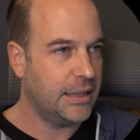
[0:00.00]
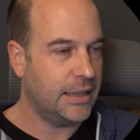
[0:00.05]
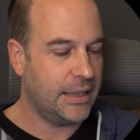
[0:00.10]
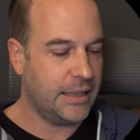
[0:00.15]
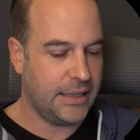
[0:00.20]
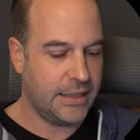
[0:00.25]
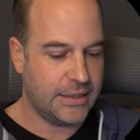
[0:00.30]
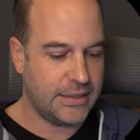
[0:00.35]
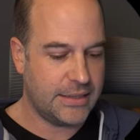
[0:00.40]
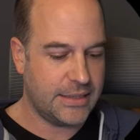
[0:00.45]

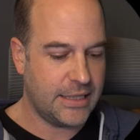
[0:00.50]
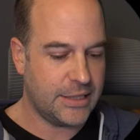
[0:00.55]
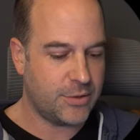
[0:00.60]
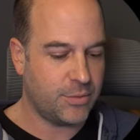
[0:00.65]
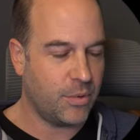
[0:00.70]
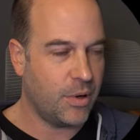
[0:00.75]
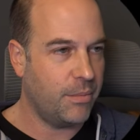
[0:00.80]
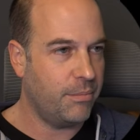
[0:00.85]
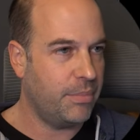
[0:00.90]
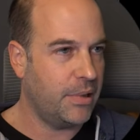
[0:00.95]
is
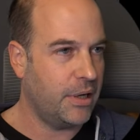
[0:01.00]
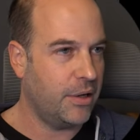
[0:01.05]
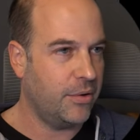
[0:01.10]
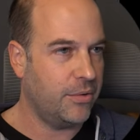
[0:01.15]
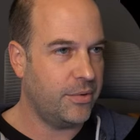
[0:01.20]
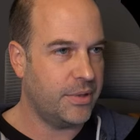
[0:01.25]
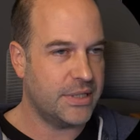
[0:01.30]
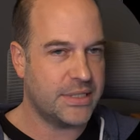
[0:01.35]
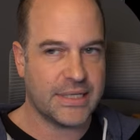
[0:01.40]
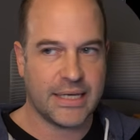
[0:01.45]
this one
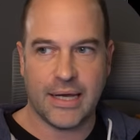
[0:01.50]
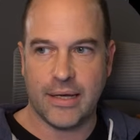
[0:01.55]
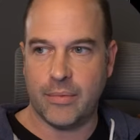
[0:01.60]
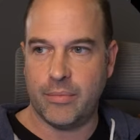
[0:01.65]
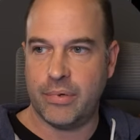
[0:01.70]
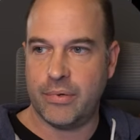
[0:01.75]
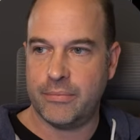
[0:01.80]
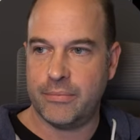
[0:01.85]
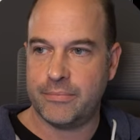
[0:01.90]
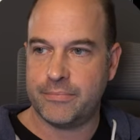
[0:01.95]
below escape.